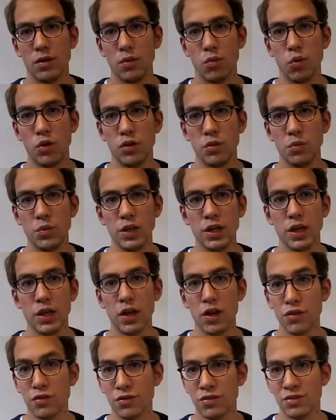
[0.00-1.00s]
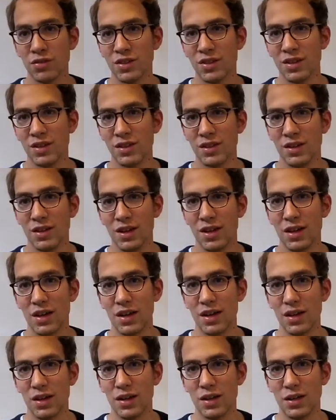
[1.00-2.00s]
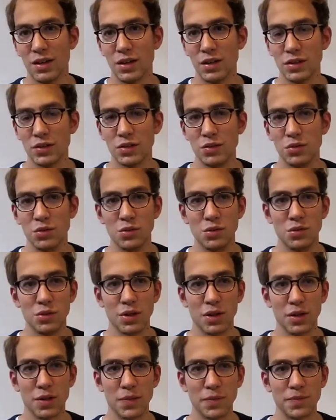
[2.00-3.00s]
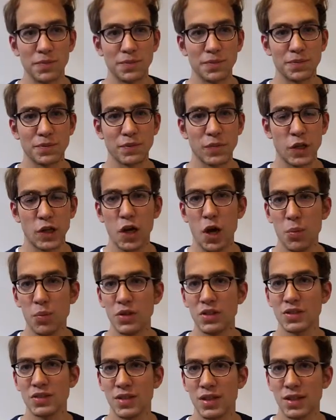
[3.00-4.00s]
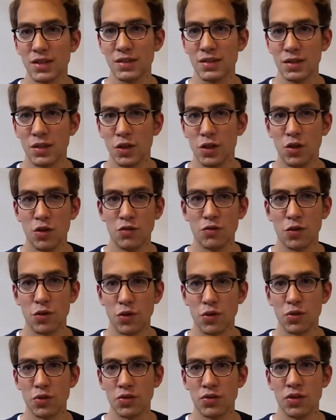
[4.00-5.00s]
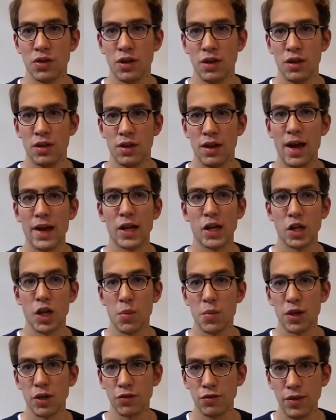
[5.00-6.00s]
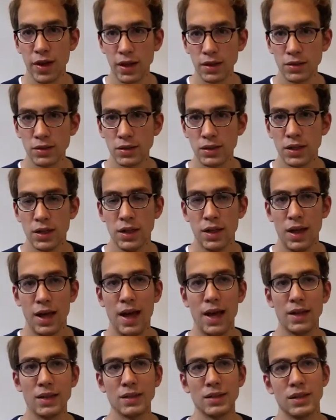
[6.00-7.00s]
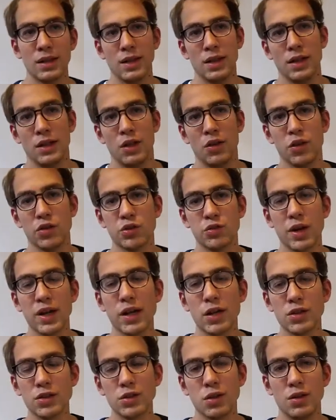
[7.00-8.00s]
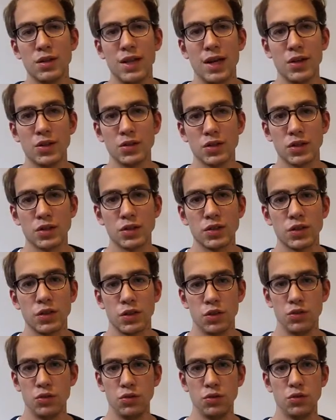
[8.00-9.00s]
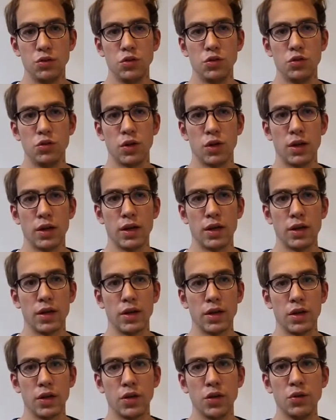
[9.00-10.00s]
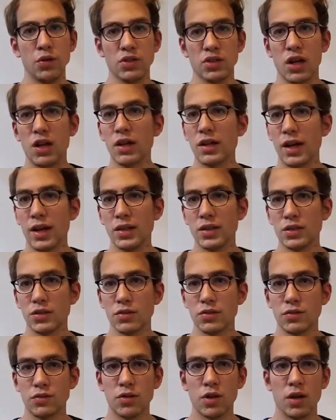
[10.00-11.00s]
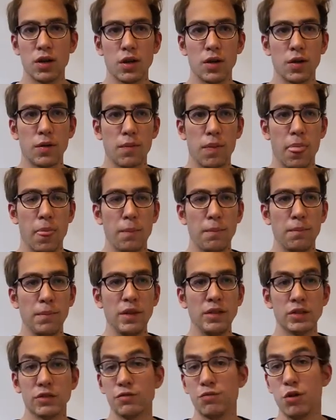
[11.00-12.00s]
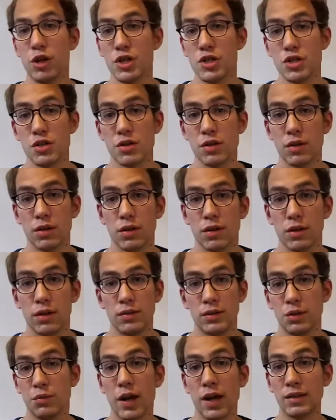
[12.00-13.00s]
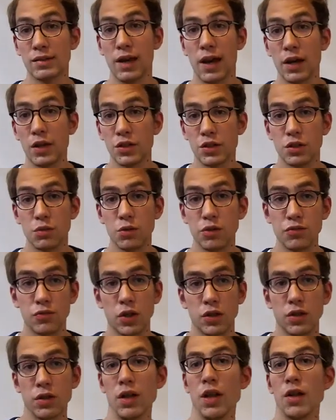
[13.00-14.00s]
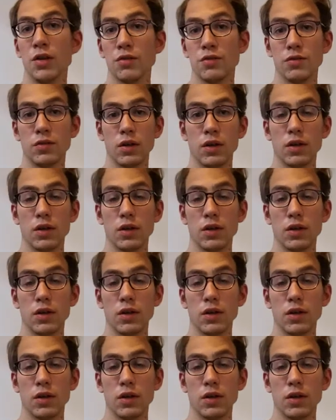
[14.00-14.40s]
wouldn't be enough to compensate for those economic effects. And the strike also allows us to use all kinds of means of pressure, direct action. We've done a lot of